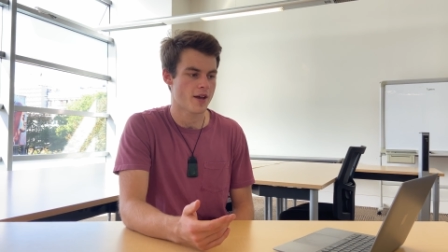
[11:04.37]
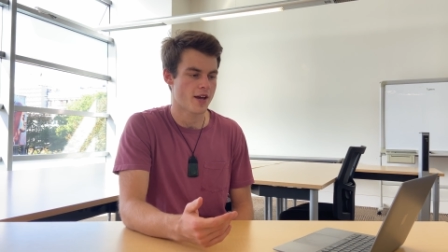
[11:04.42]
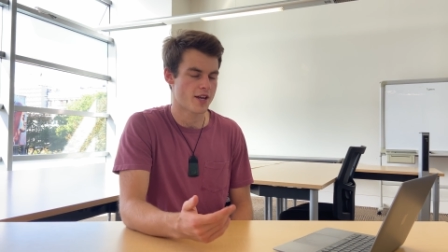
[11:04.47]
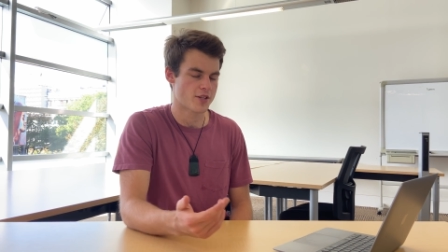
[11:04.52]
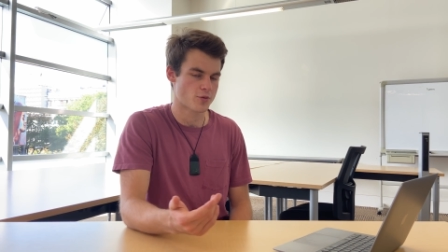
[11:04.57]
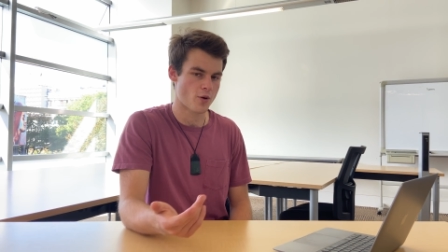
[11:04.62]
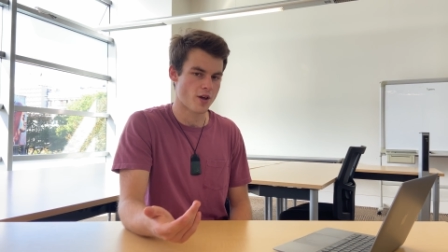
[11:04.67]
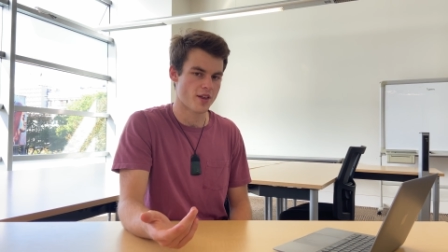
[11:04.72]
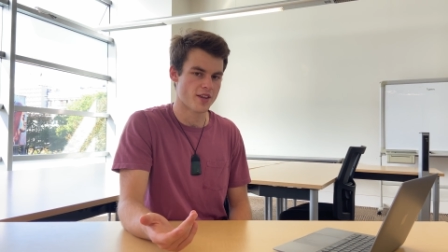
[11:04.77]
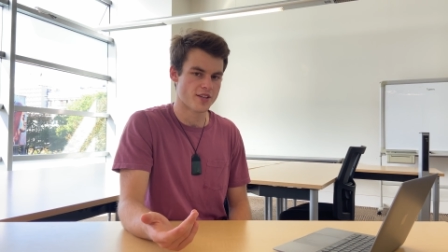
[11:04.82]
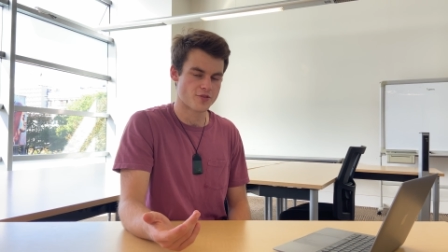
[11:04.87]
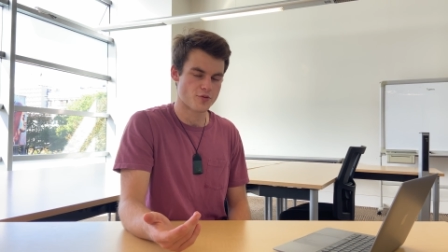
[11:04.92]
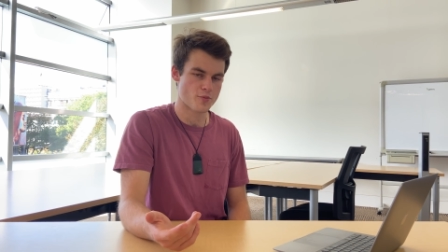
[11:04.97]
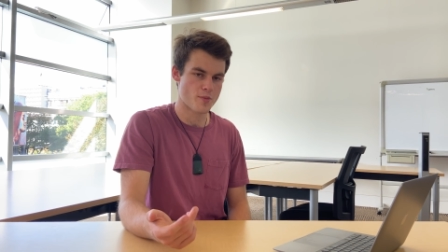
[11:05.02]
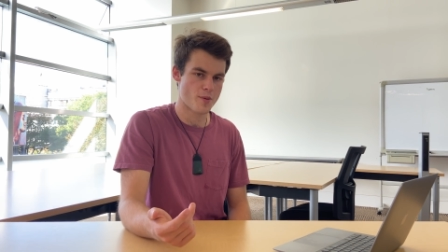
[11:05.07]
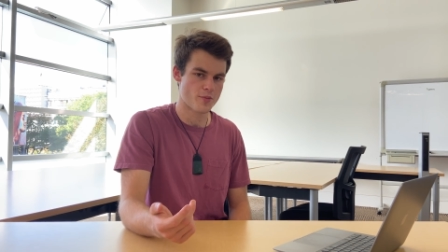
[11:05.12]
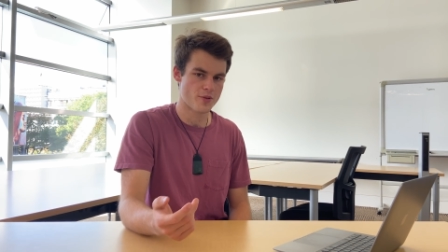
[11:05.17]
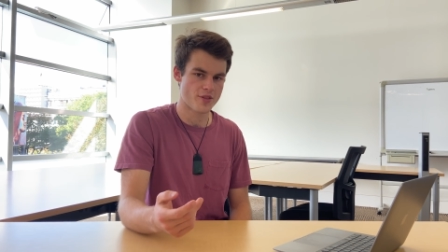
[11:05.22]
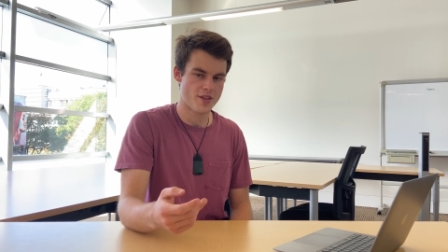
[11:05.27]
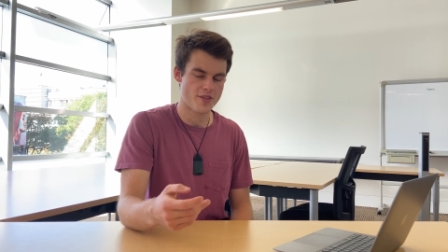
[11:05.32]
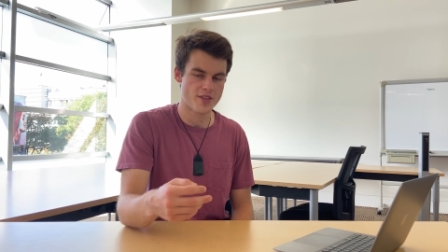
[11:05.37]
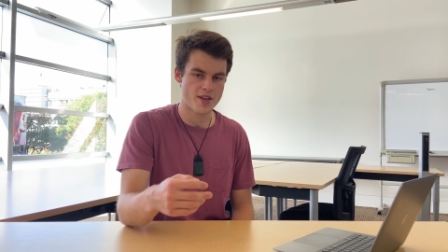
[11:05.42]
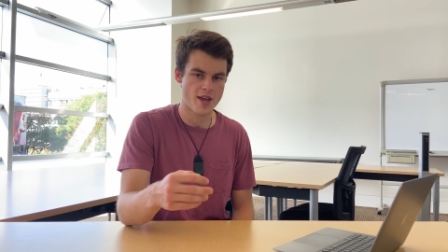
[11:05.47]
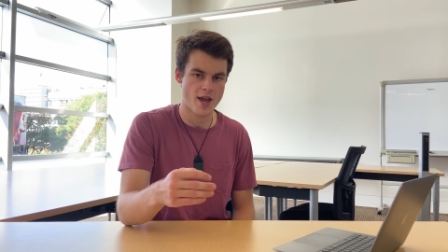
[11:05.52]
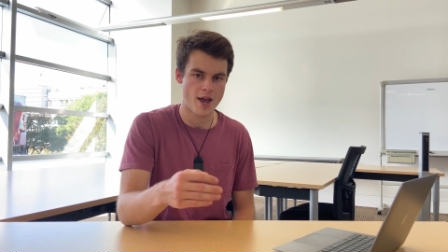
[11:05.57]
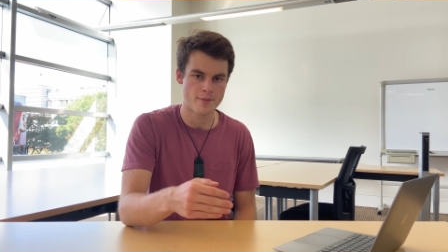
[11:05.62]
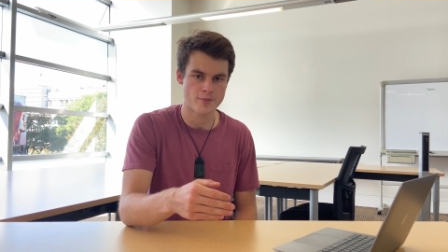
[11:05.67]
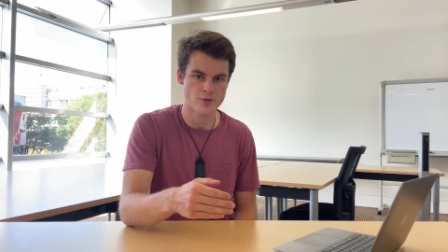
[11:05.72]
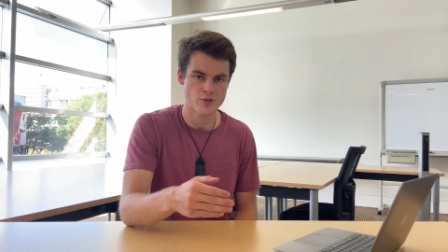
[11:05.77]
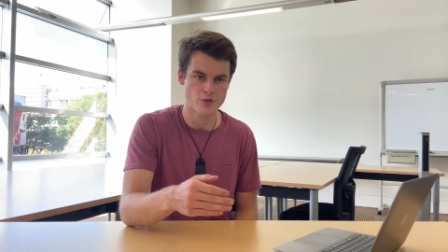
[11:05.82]
As well as remember that the
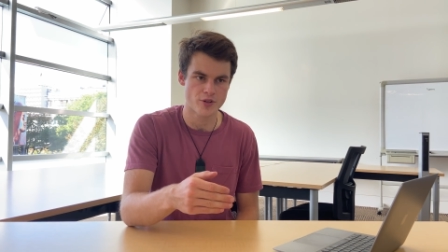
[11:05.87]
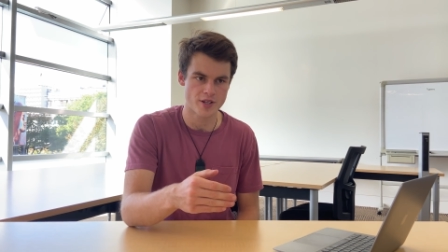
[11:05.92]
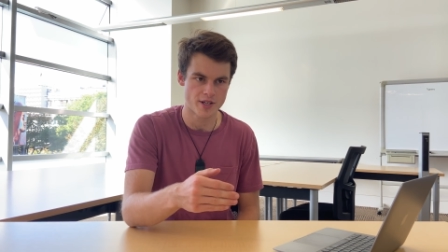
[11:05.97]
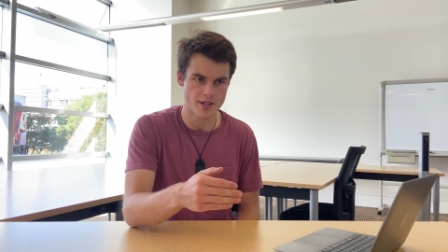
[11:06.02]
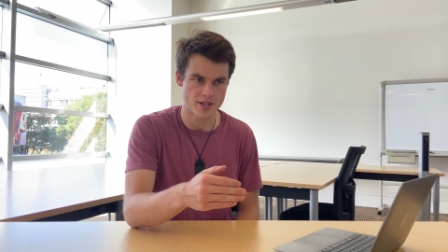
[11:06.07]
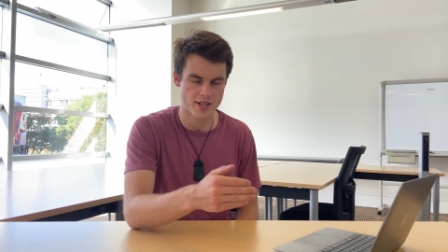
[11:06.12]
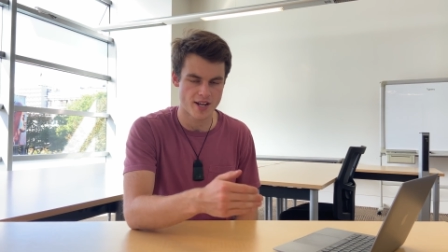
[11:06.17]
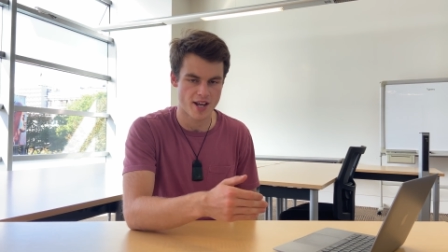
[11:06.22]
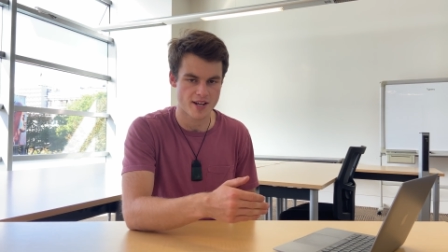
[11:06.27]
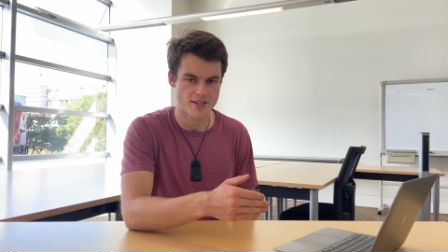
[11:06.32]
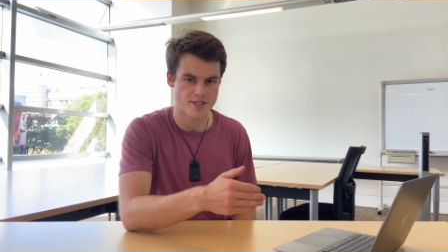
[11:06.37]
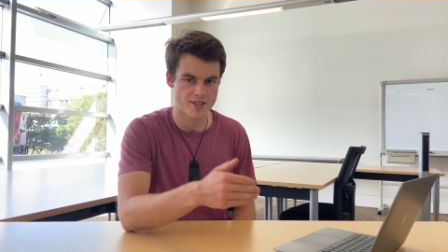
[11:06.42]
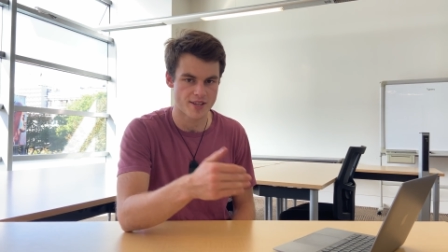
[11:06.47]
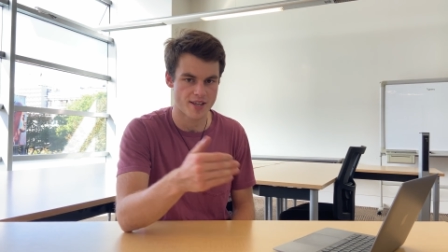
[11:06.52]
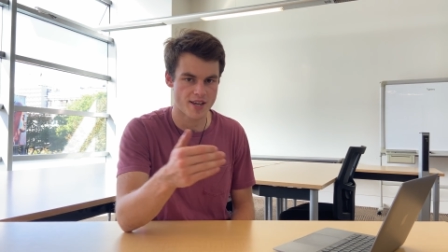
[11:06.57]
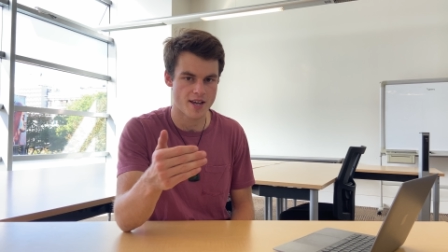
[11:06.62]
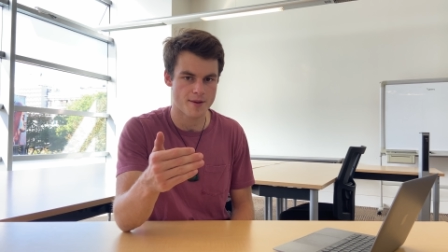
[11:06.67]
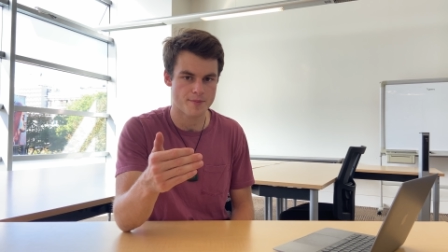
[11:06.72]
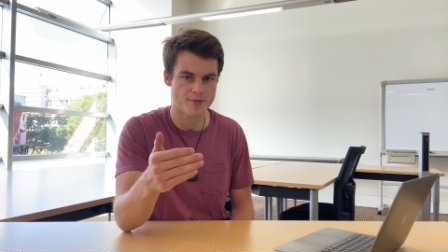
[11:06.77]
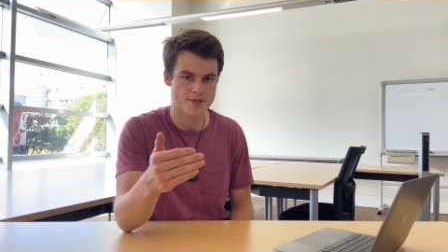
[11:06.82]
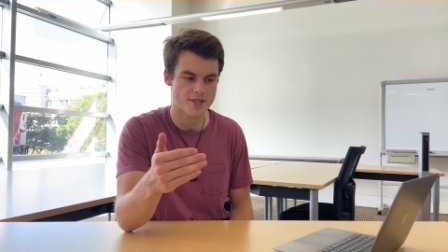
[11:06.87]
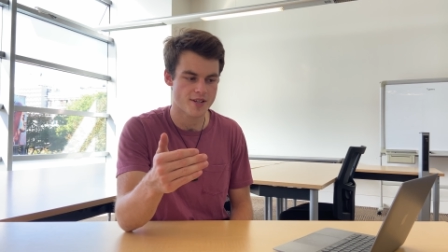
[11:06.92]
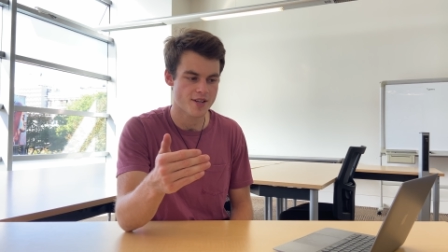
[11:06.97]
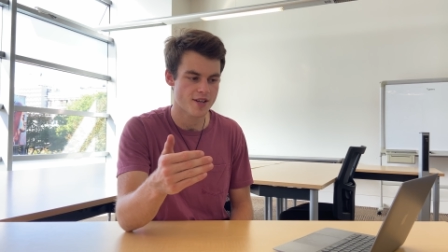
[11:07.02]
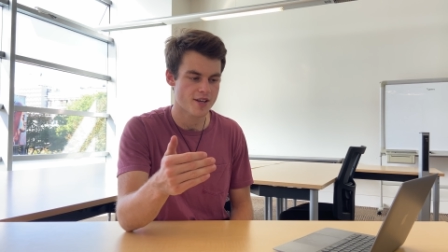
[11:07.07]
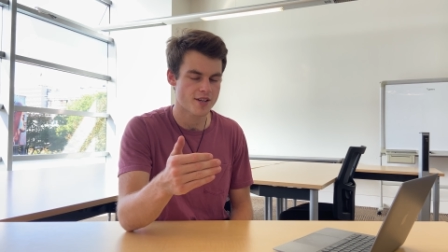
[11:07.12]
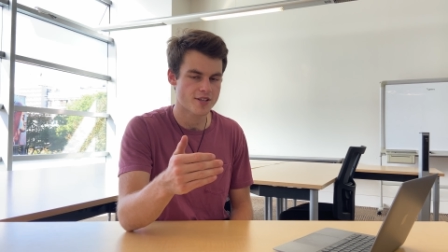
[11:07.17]
hamstring connects to the hips,